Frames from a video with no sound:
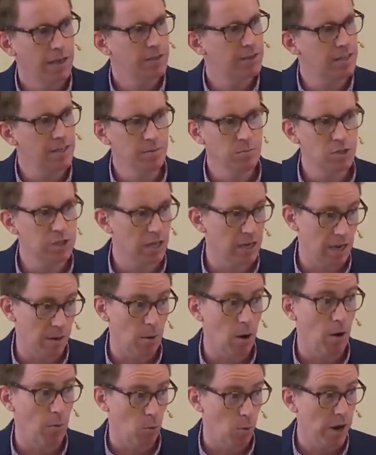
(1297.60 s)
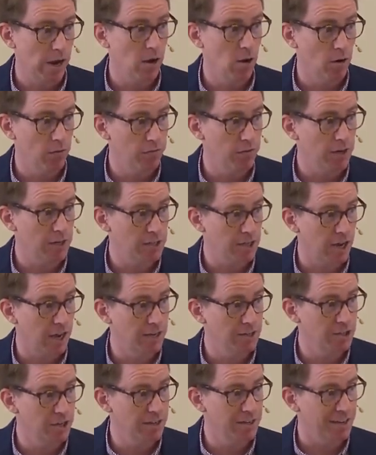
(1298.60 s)
It seems like I'm way off on a
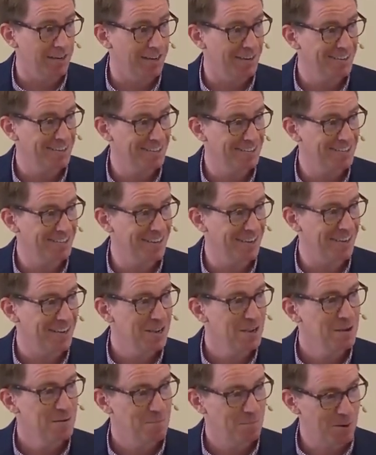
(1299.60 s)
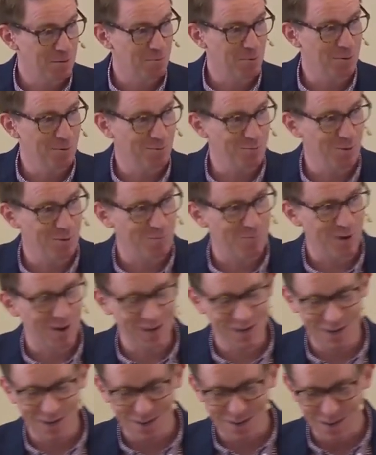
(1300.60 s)
tangent, doesn't it? But we'll, we'll
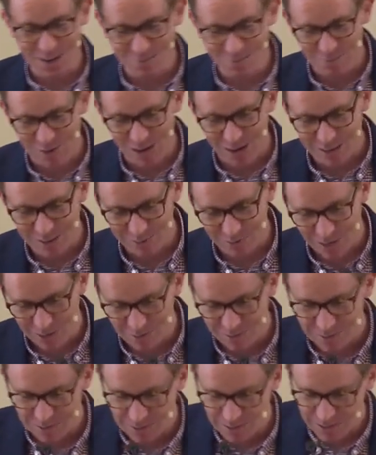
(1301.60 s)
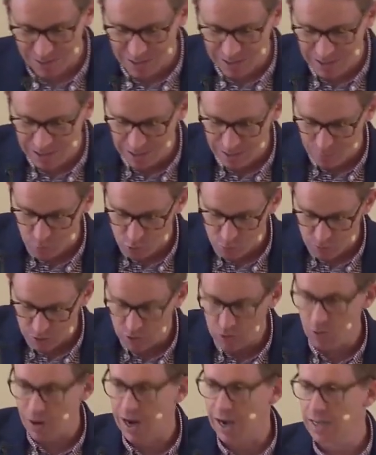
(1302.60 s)
bring it uh, back round in, in a
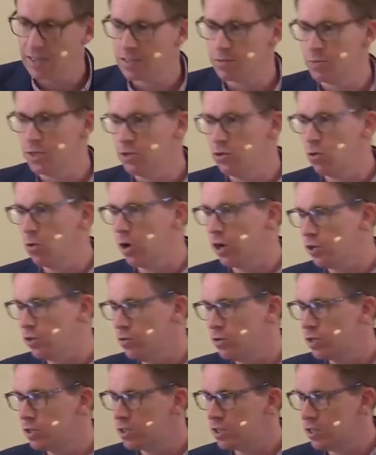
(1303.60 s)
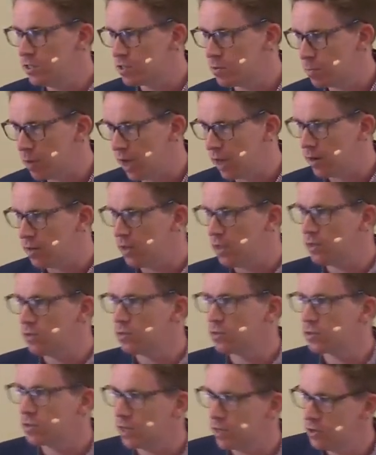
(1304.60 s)
moment. So, Adam and Noah, you can see some
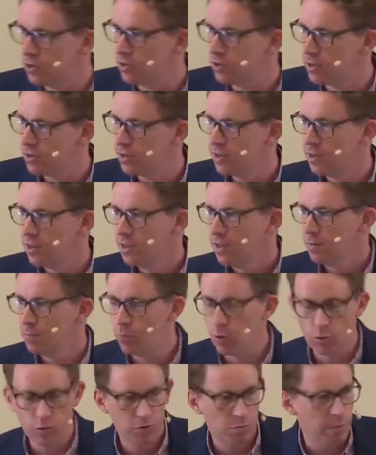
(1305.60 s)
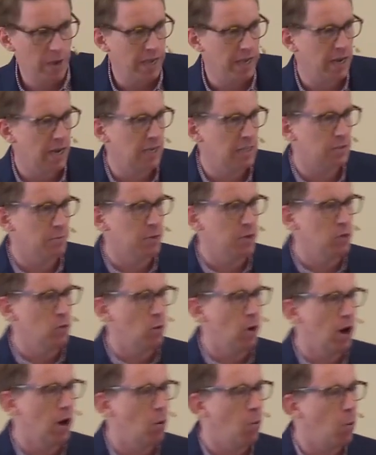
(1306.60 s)
parallels, can you? Both men, Adam and
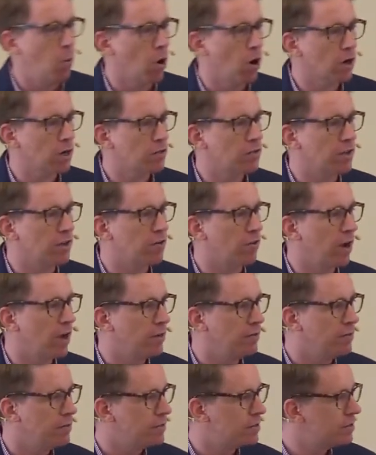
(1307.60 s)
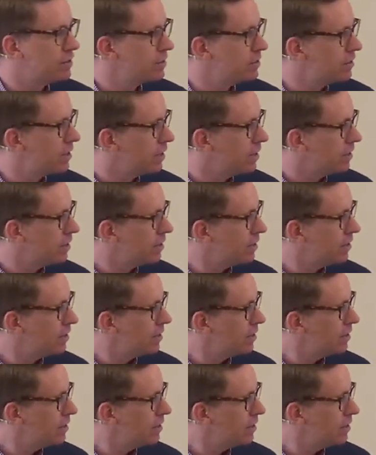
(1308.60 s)
Noah, worked the ground, did they?